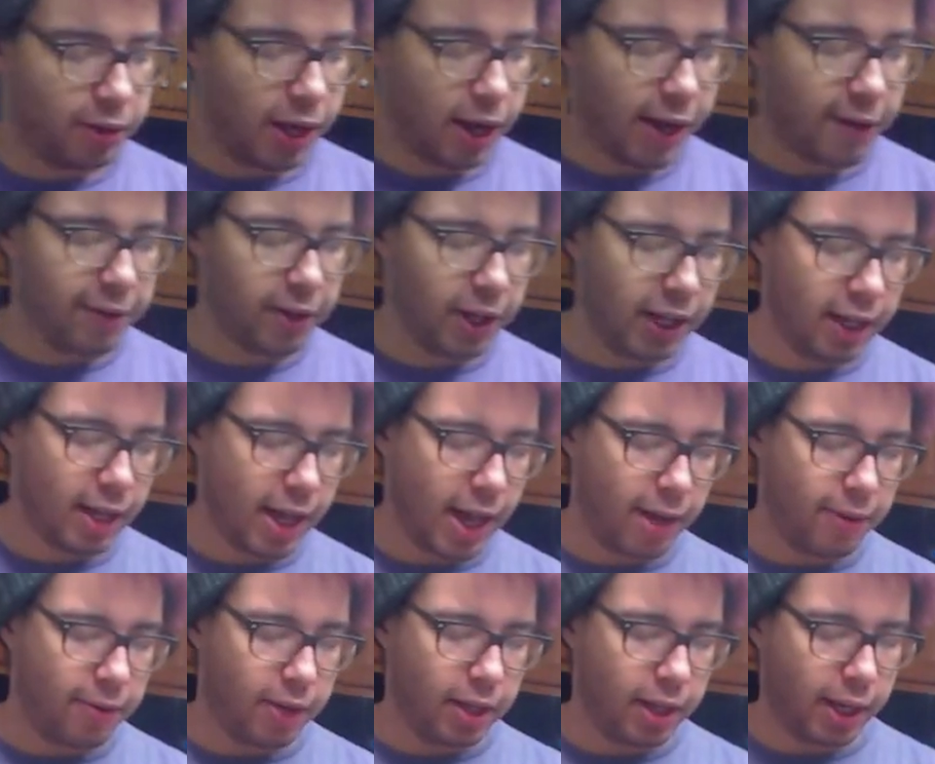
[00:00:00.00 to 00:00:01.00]
I feel like
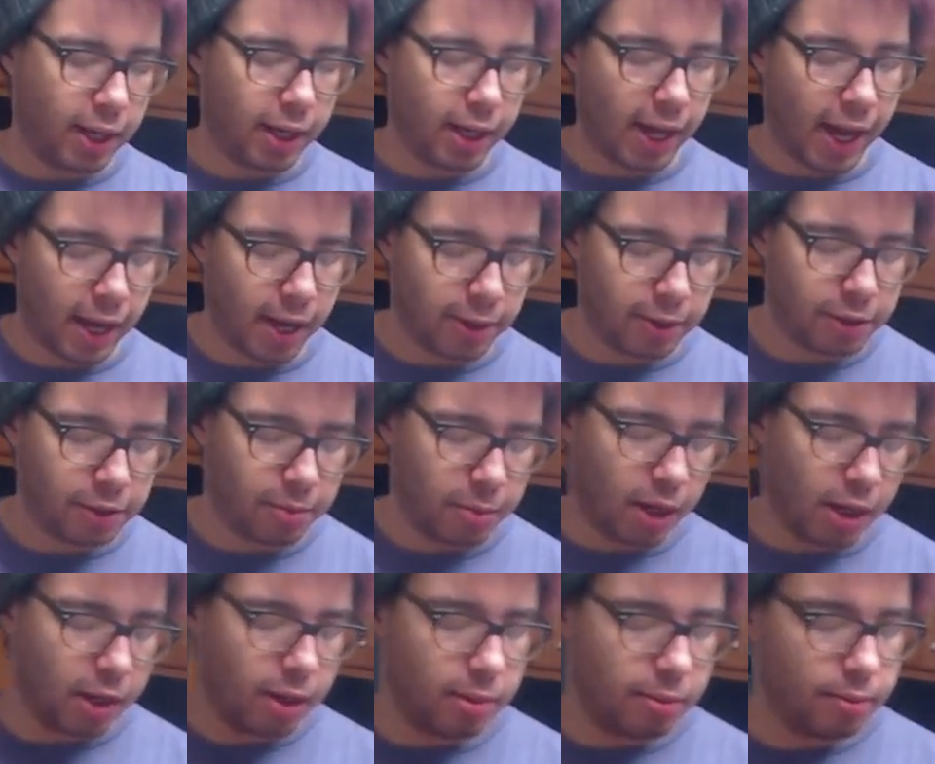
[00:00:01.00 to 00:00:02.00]
every, house
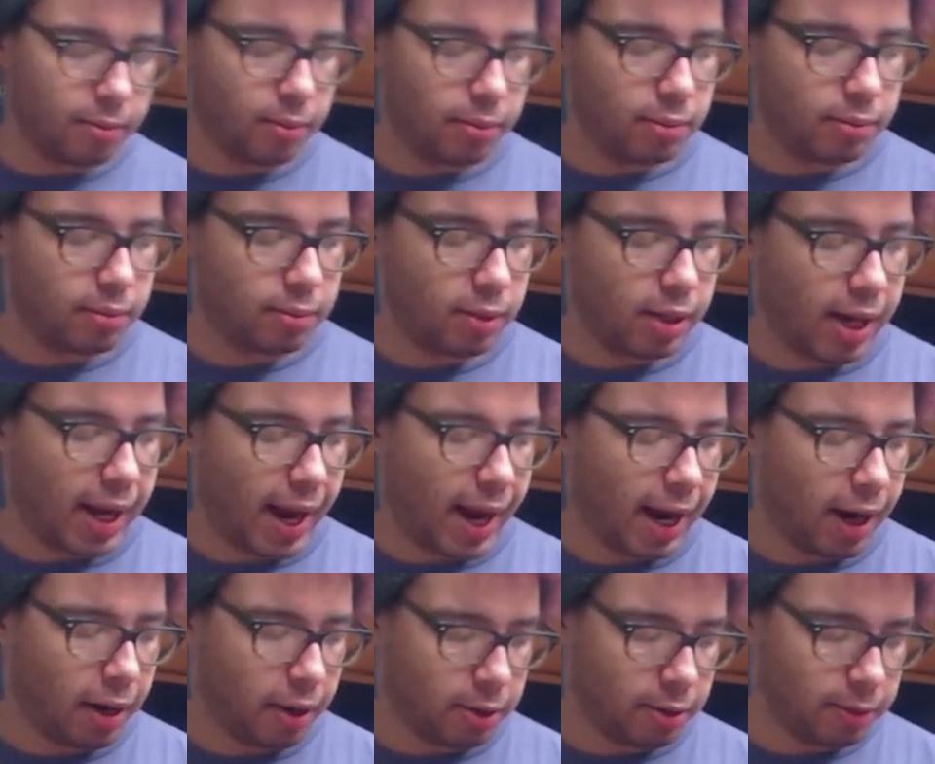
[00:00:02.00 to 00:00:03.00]
mom
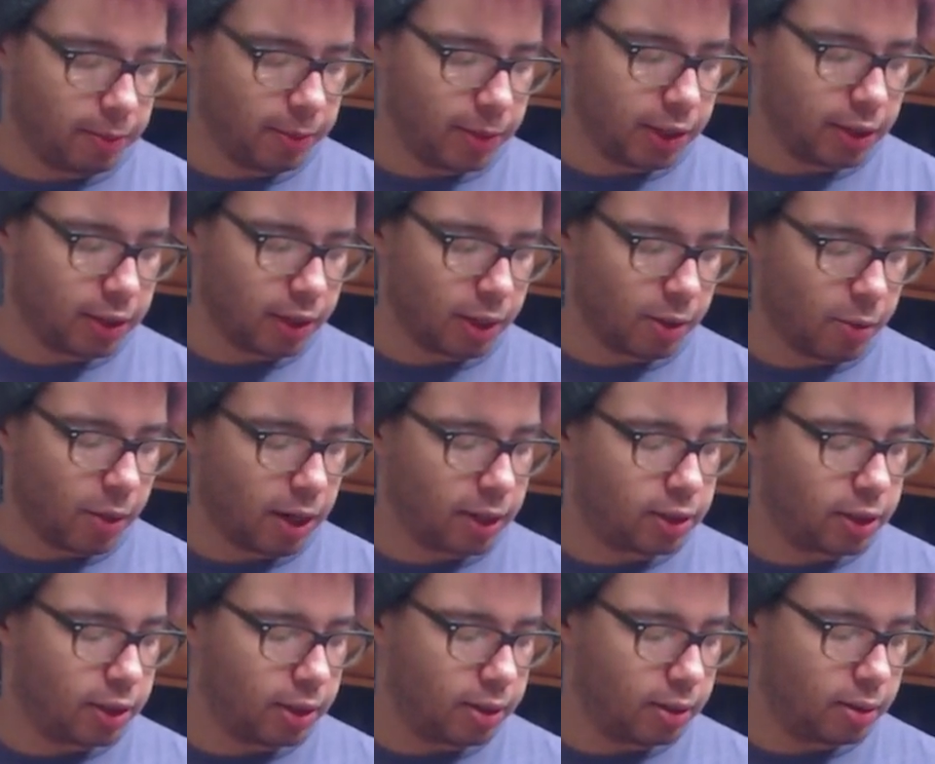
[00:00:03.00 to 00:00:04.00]
now is,
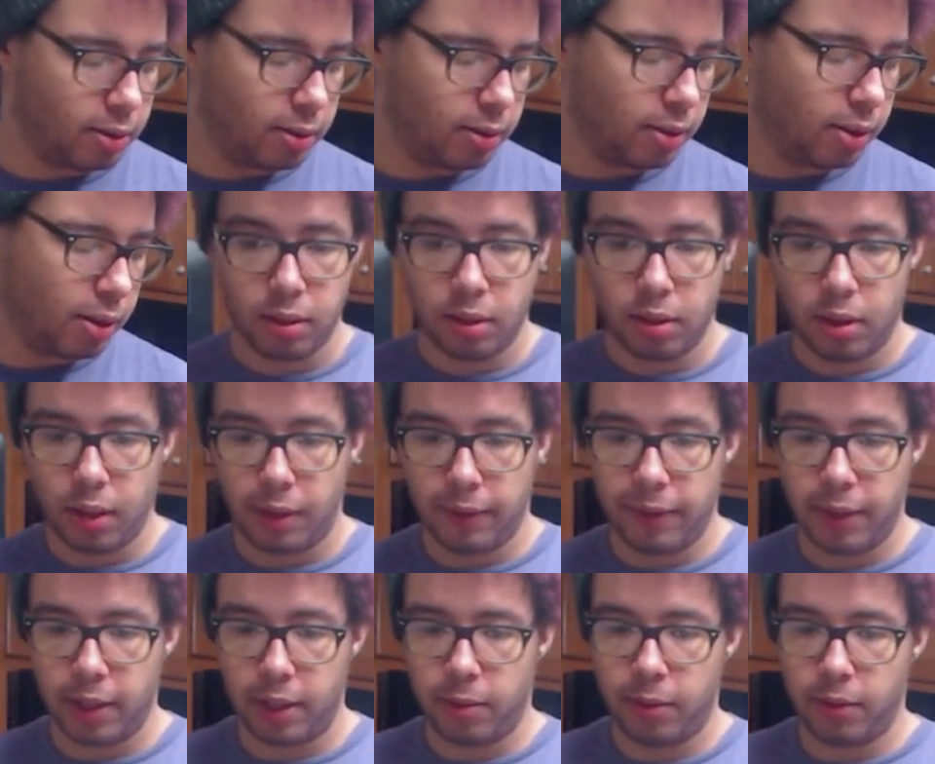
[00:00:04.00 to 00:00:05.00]
watching... I
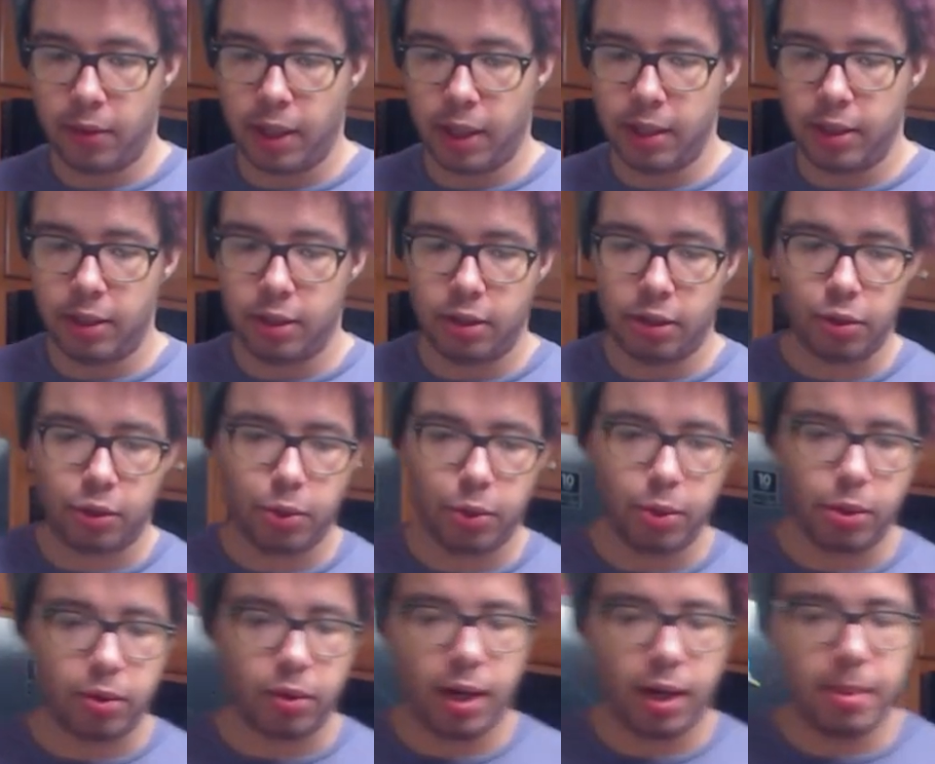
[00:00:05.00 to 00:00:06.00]
feel like we've gotten into
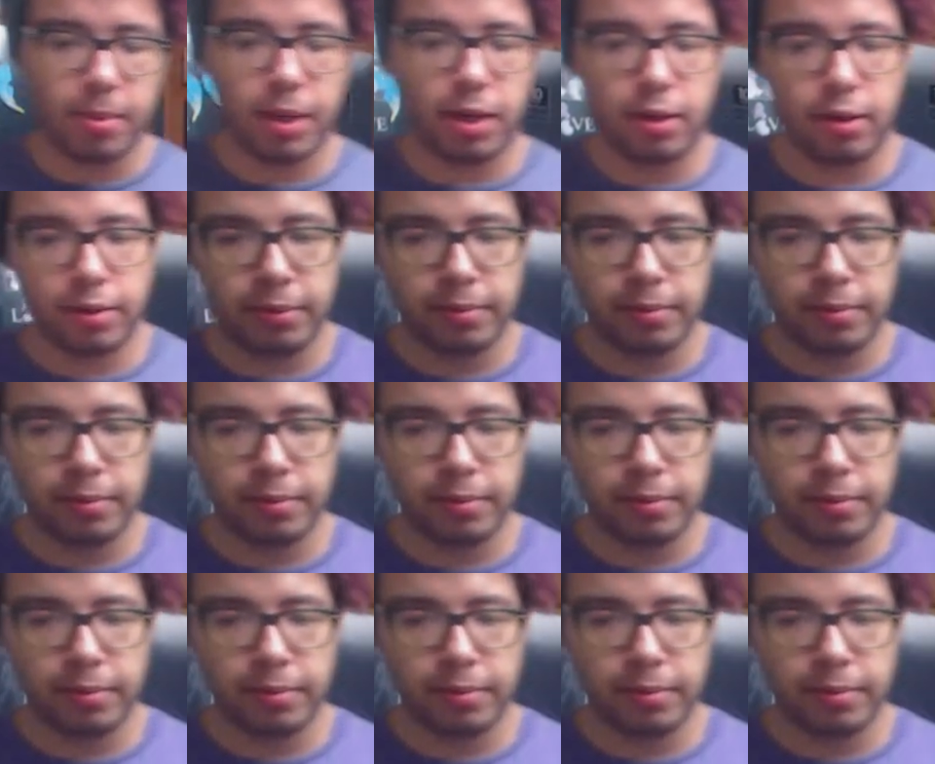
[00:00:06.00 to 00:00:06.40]
true crime era.